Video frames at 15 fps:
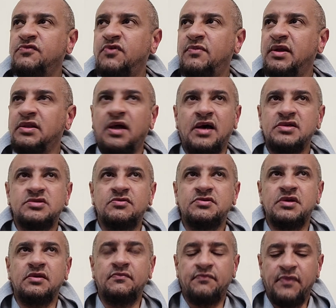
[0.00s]
from Allah Azza wa
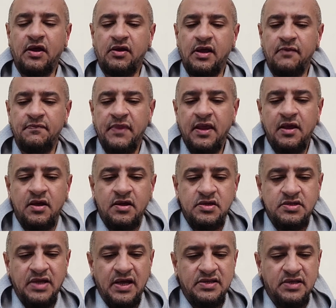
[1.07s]
Jal. Okay,
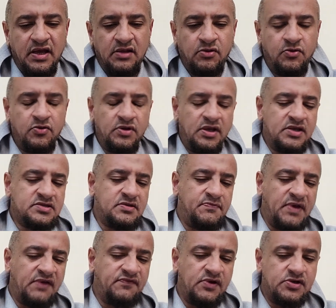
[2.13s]
that alone is a
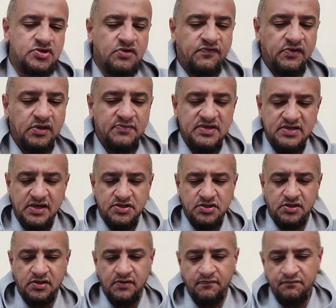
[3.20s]
big virtue for the Masajid.